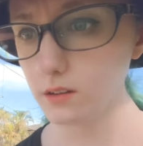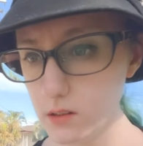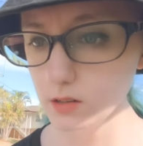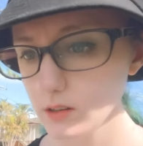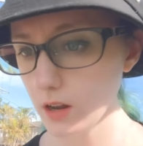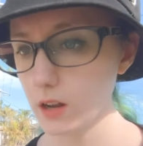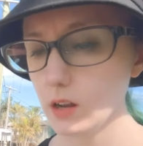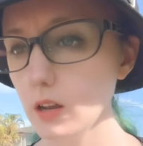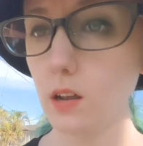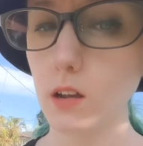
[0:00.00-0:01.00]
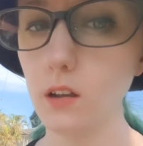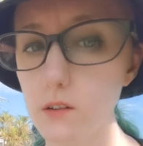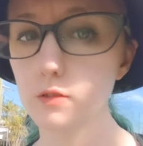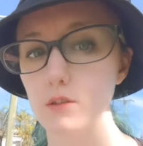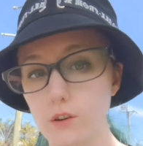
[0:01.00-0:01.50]
did a
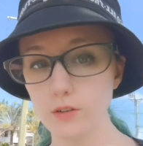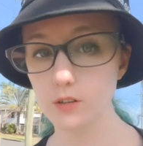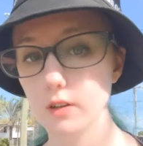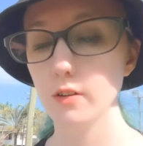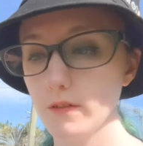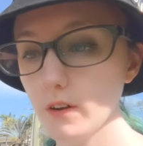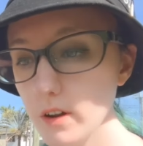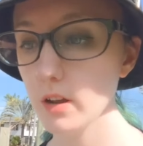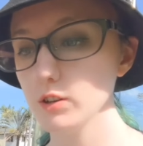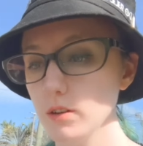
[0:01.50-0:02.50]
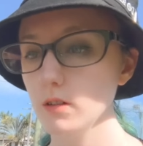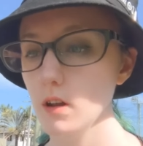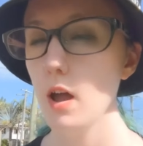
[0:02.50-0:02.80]
skirt variation